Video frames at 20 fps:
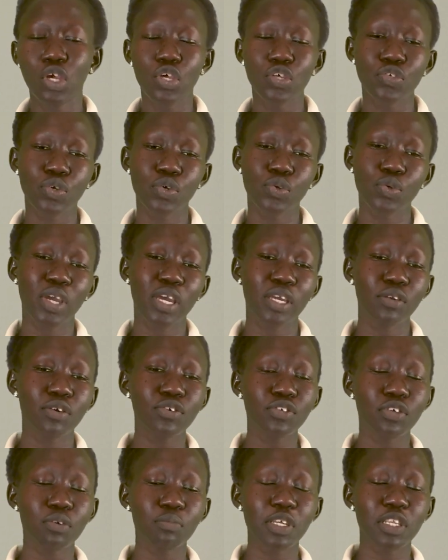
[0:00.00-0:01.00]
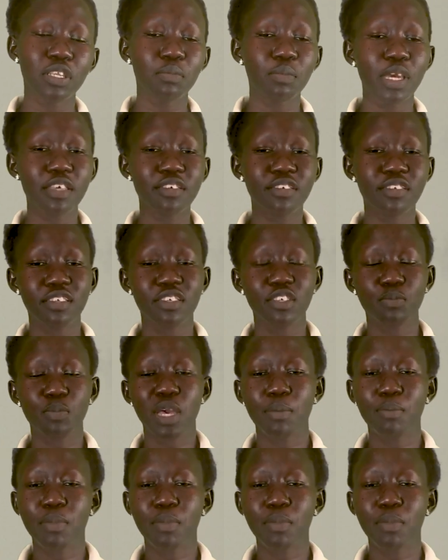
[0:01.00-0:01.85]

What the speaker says: So you can also minimize this by